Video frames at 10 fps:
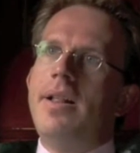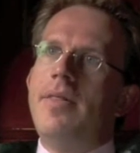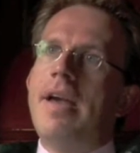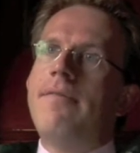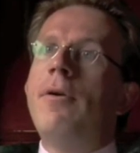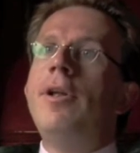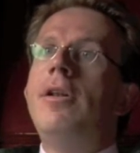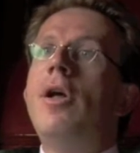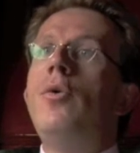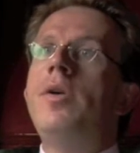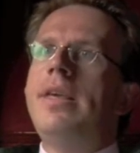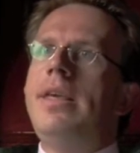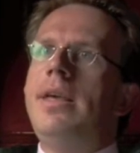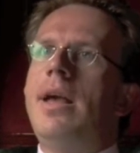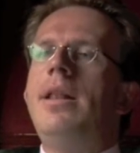They're very
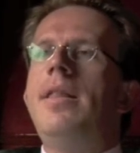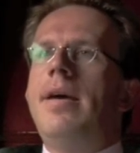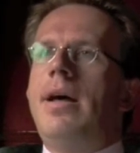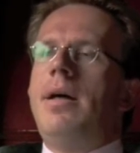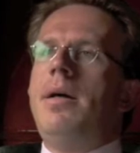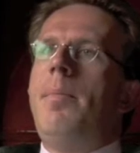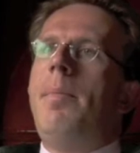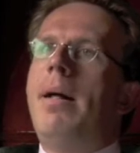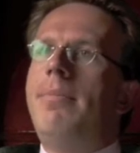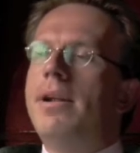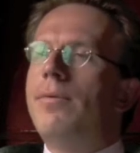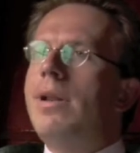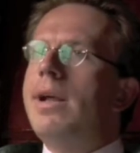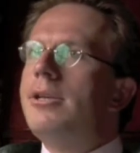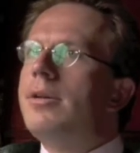low-key in their public
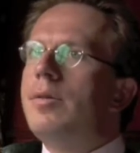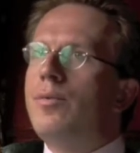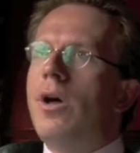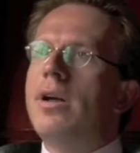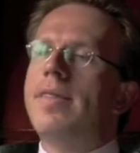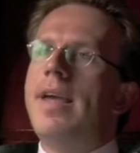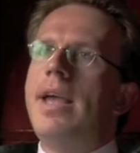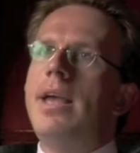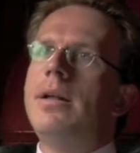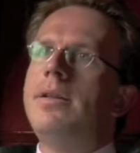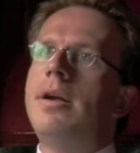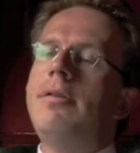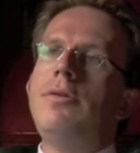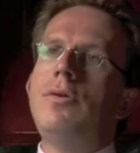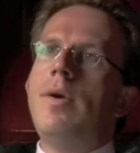relations work. They
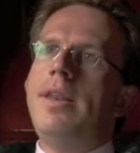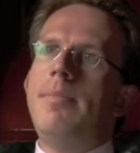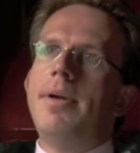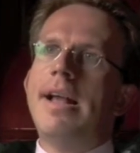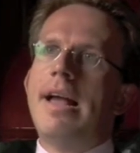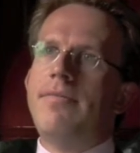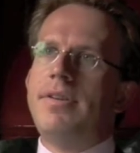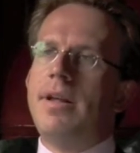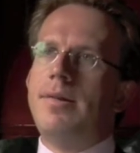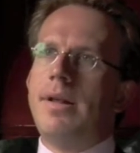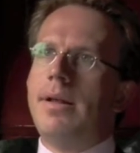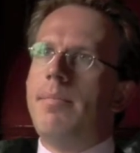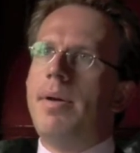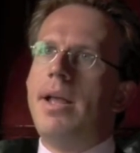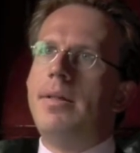don't do any big advertising
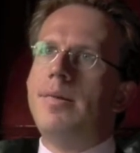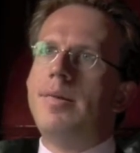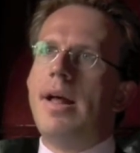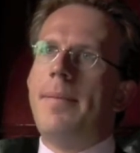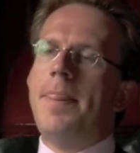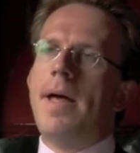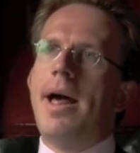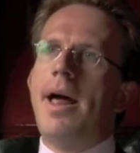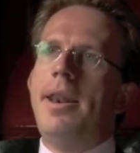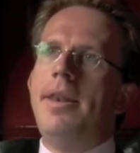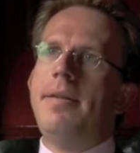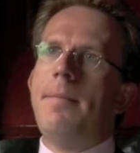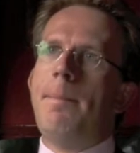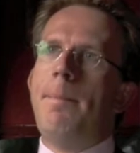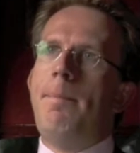campaigns, and
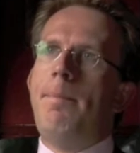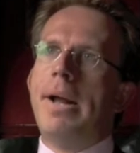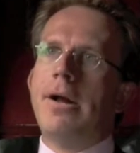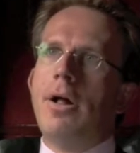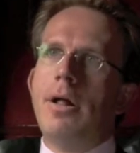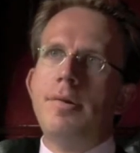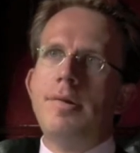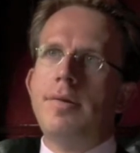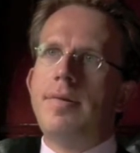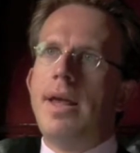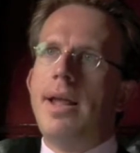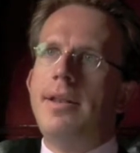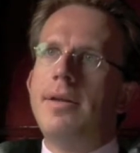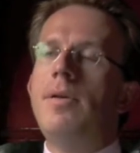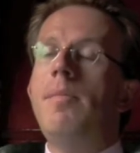because
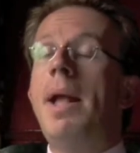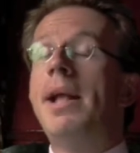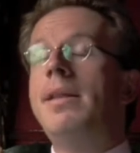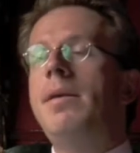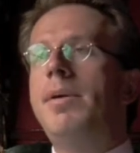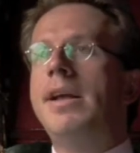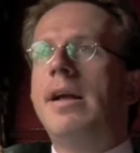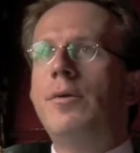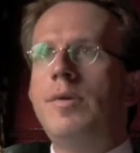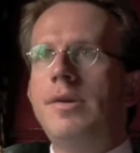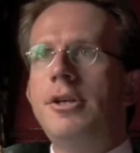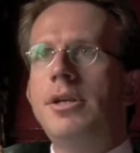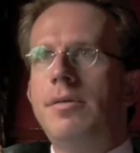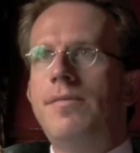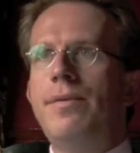they don't make any big
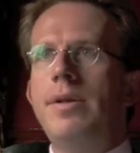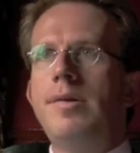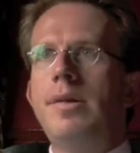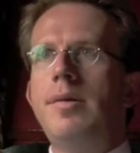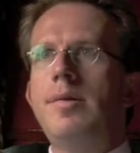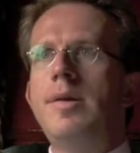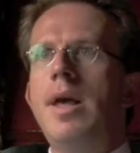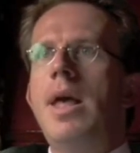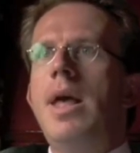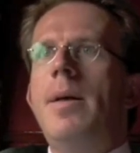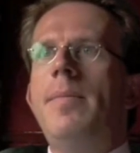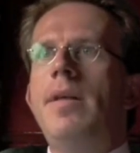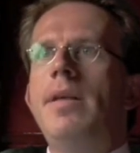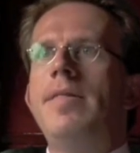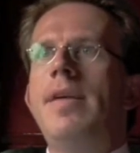acquisitions, for instance,
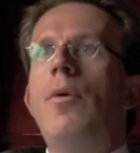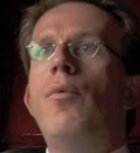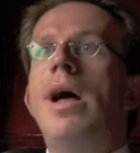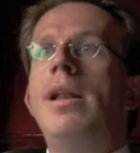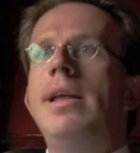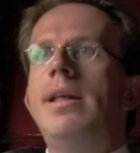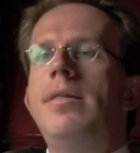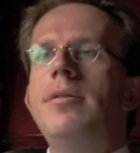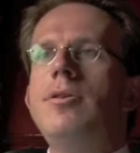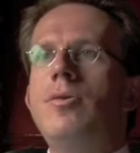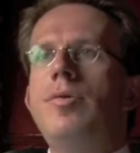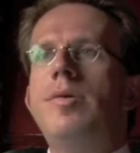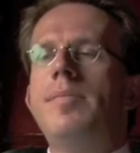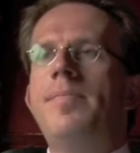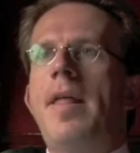they're rarely in the
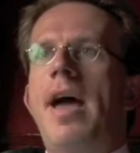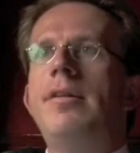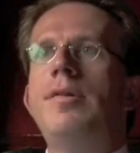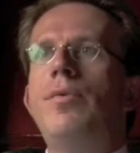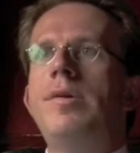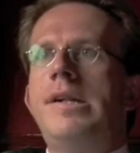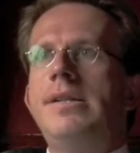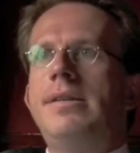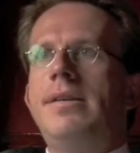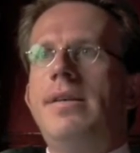news, and as a result,